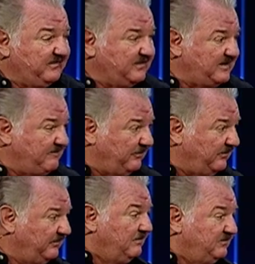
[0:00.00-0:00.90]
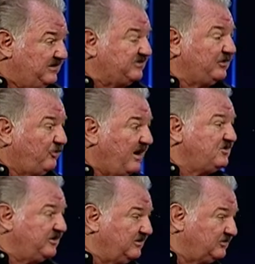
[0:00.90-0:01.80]
of the temple
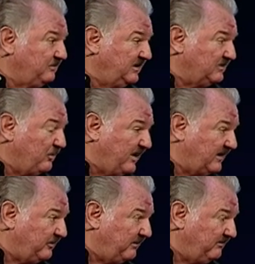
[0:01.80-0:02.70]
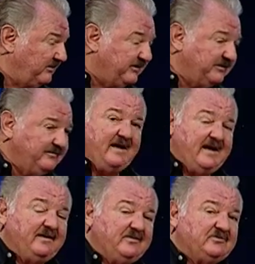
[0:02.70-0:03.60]
desecration is, is a more accurate word.
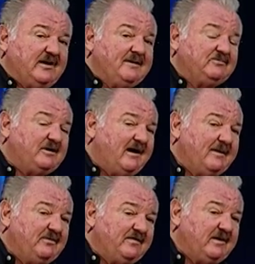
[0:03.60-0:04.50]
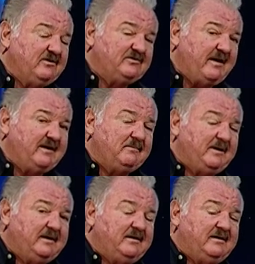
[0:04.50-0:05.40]
And at the same time, that there is going to
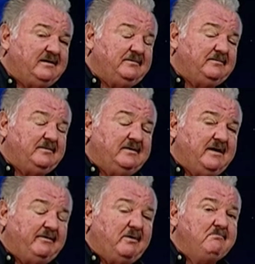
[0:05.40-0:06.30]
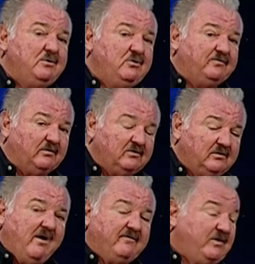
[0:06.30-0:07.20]
be a, a, a
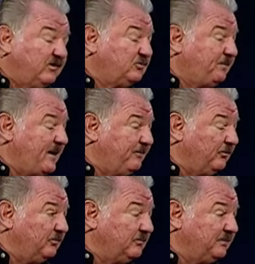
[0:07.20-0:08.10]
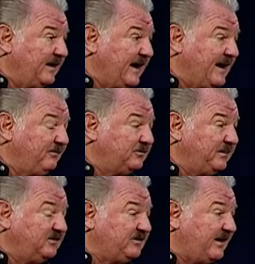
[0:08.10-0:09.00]
removal of God's people being able to
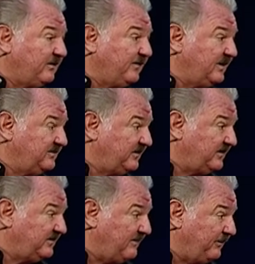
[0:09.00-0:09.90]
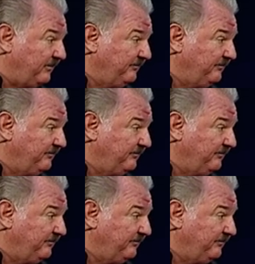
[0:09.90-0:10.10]
bring sacrifice into the temple.